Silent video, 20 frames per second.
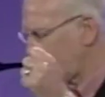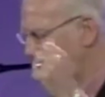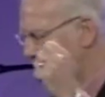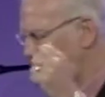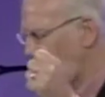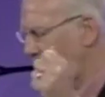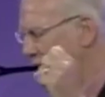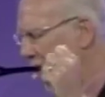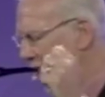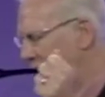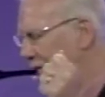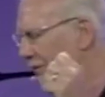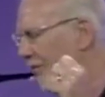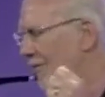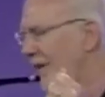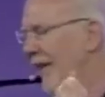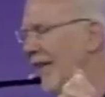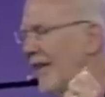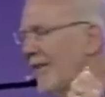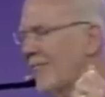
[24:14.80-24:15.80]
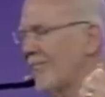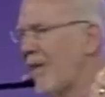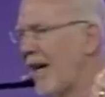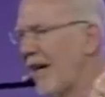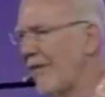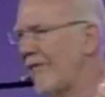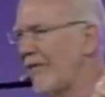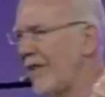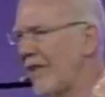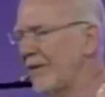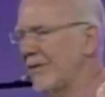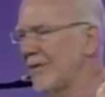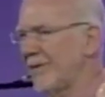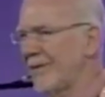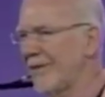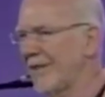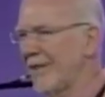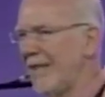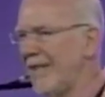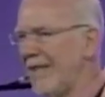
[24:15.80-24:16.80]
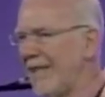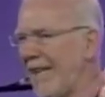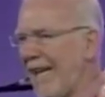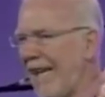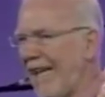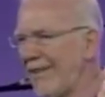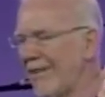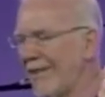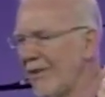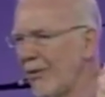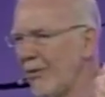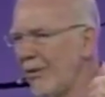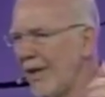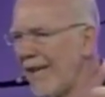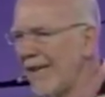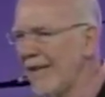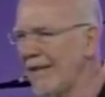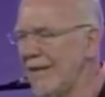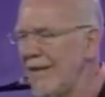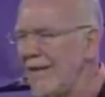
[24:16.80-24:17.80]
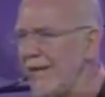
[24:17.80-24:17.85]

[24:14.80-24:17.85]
don't let it rain in my fields. And the rain